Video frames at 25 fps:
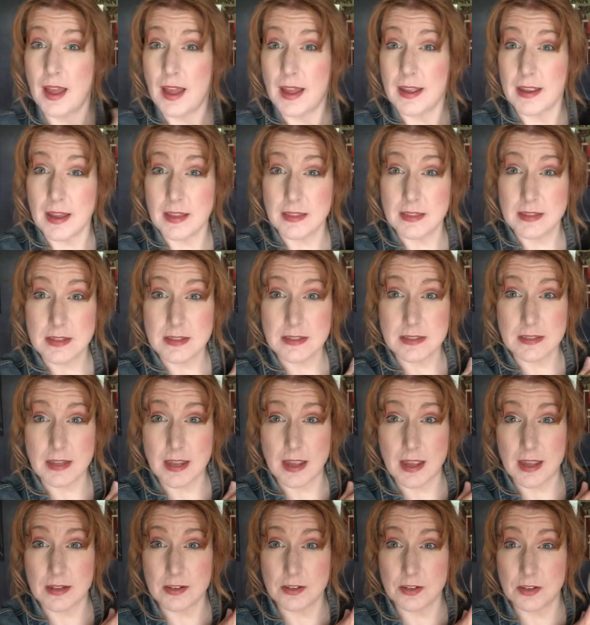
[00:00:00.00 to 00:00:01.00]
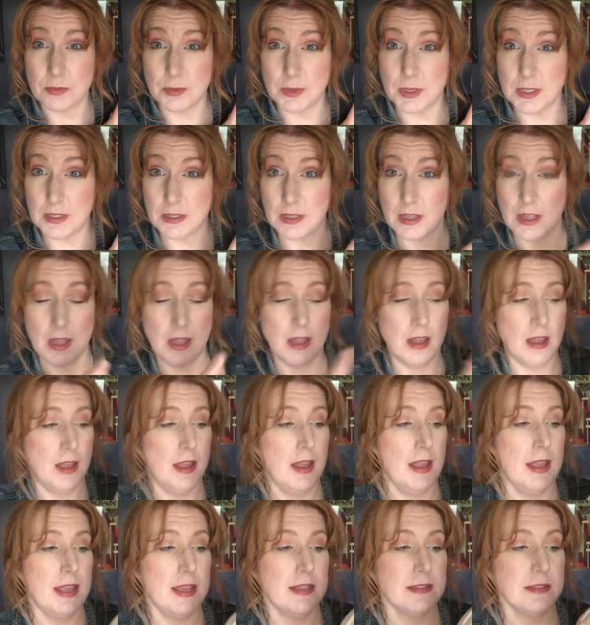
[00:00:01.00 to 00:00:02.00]
Got this at Goodwill.
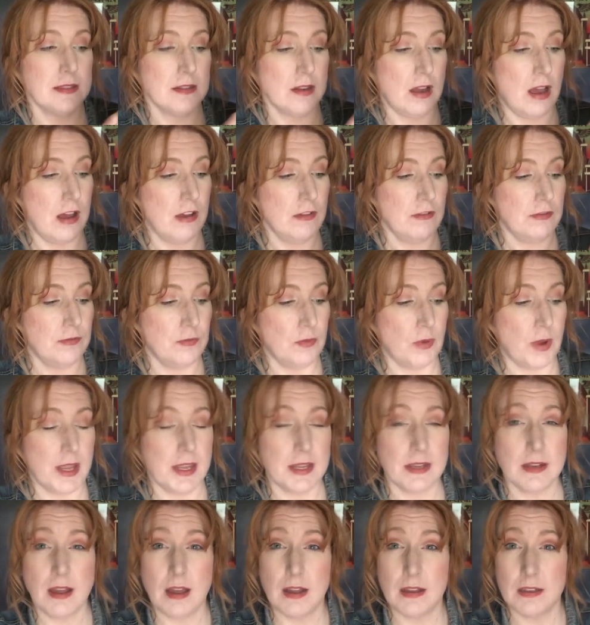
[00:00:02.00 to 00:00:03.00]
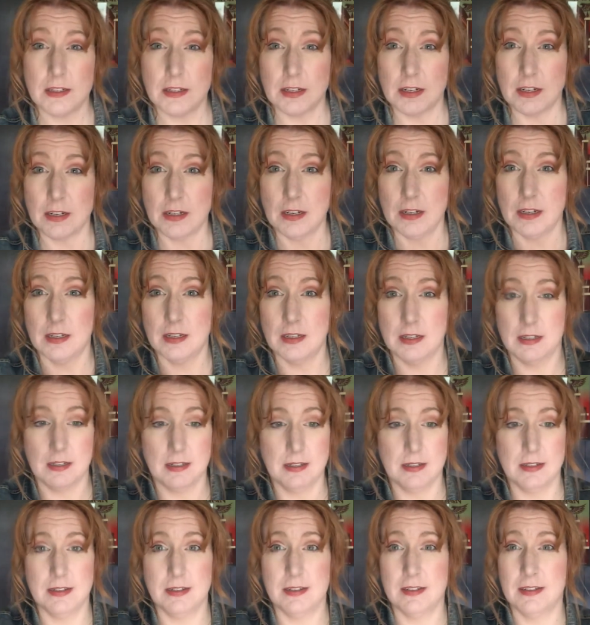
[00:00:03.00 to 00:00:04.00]
It's an off-white color,
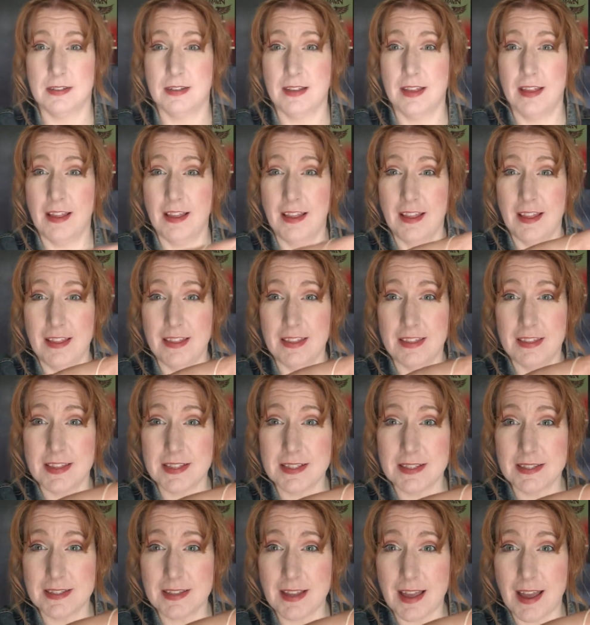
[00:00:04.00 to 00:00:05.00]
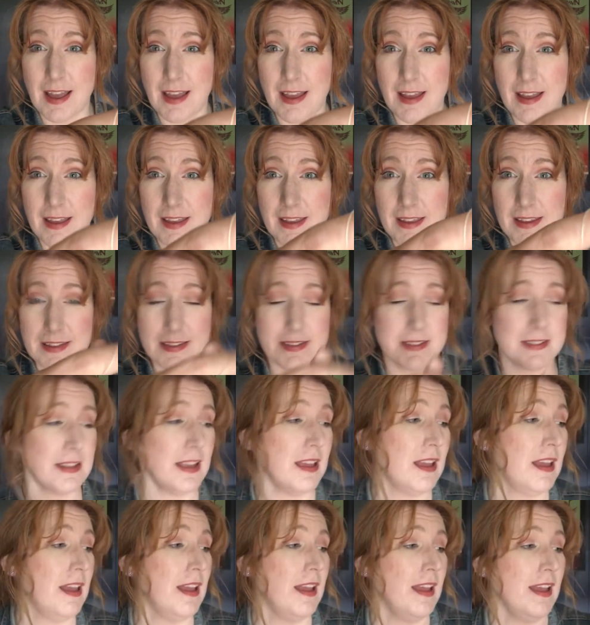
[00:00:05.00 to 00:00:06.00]
this size.
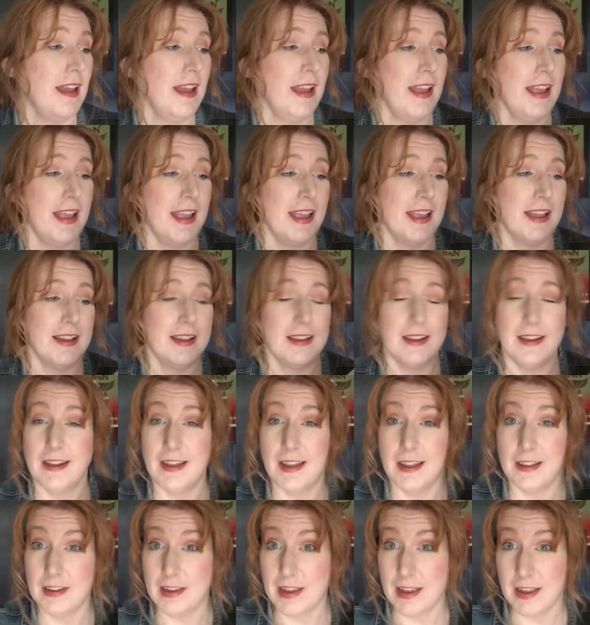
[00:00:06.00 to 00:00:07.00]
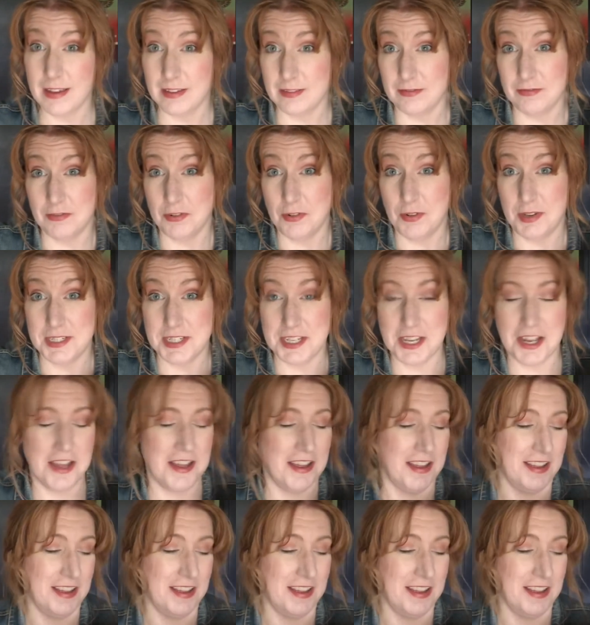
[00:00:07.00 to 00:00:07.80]
I, I have no idea.